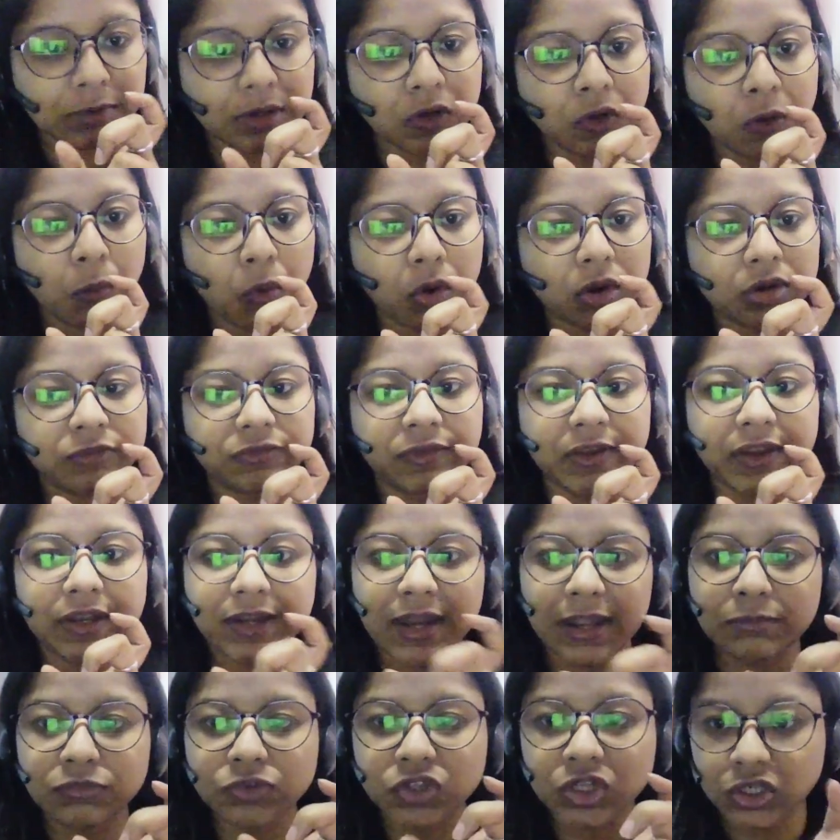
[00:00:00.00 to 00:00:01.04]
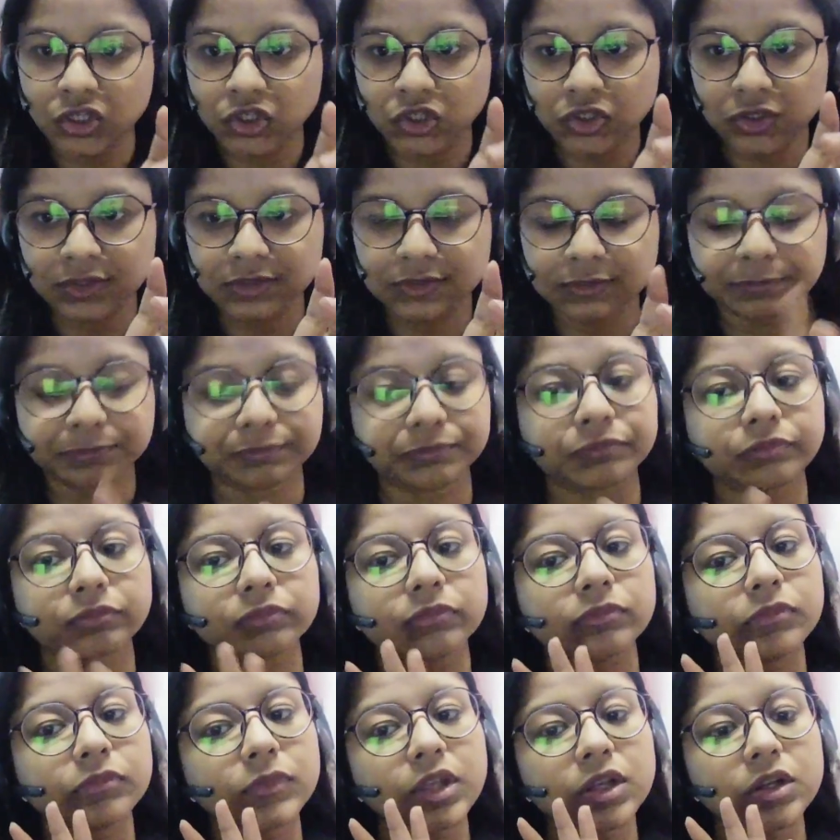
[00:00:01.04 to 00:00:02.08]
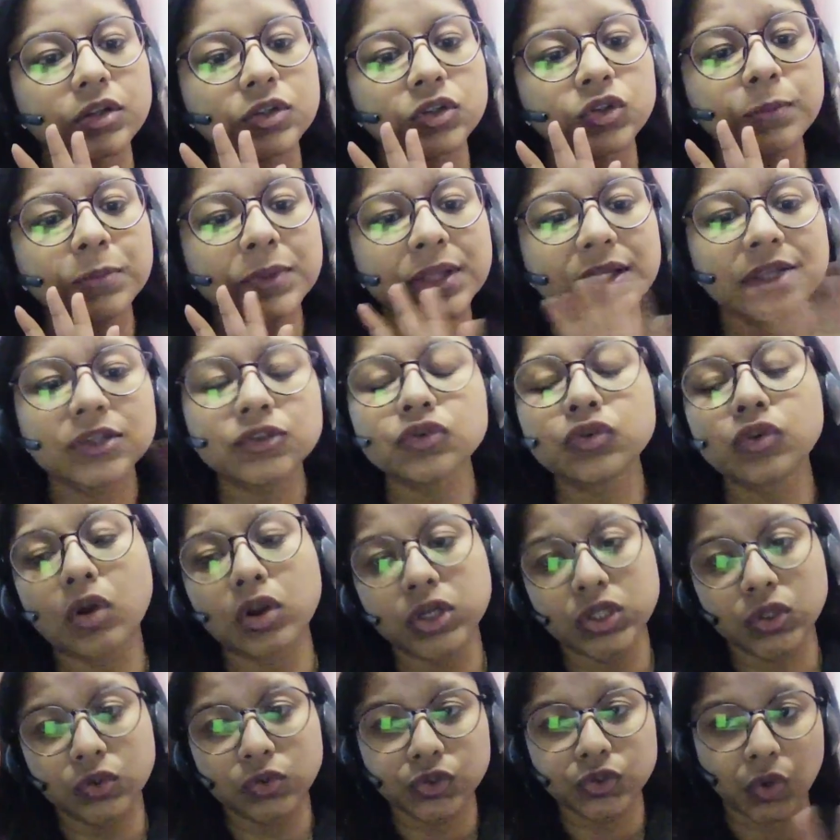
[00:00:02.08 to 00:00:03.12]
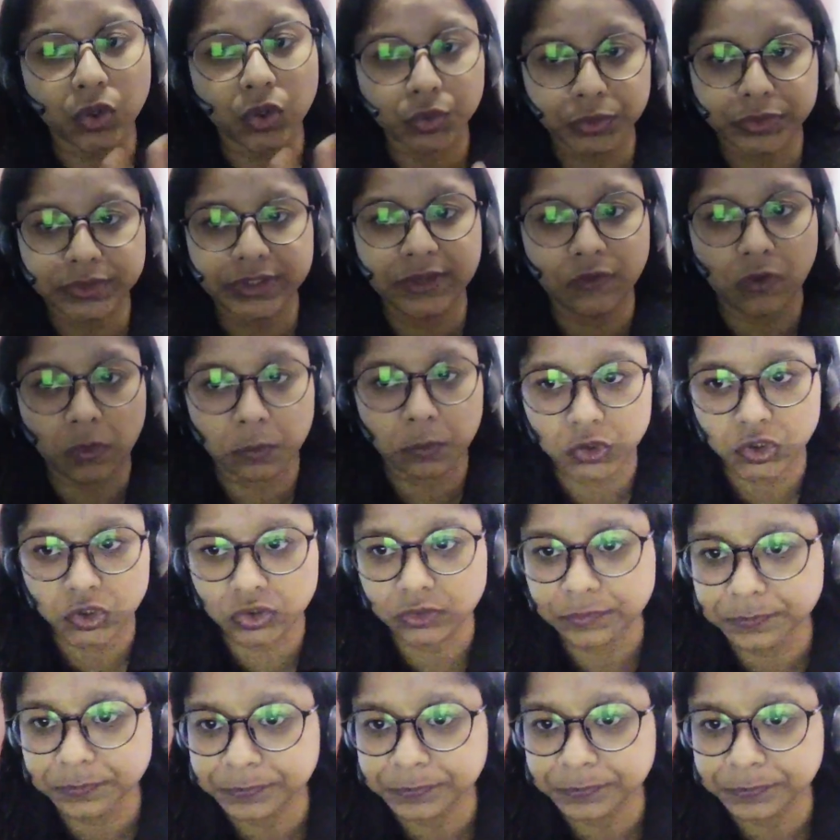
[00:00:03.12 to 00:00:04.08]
your modified time changes. So please do not use autosave option.